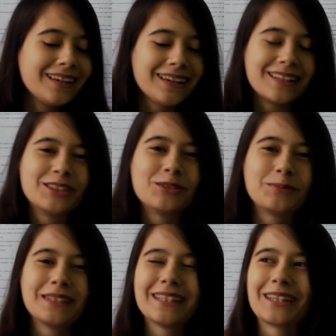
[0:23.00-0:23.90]
and they'll
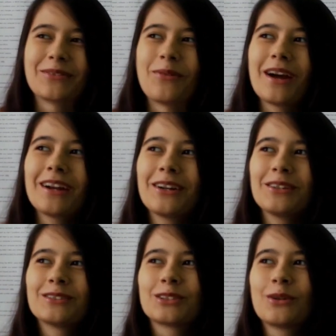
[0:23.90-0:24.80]
be like, why are
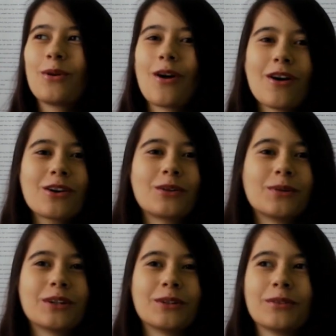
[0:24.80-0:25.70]
you so
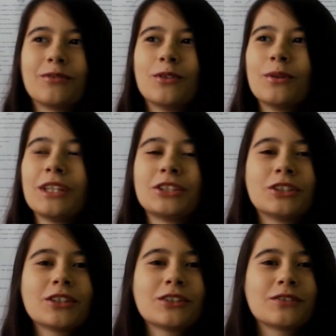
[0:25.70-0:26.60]
awkward? We've known each
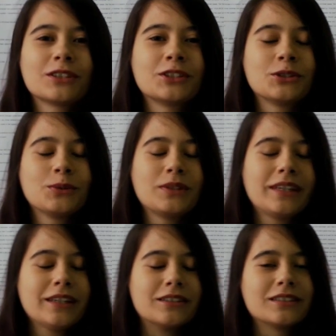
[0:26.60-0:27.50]
other for 2
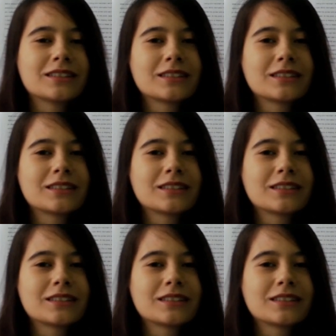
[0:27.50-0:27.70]
years.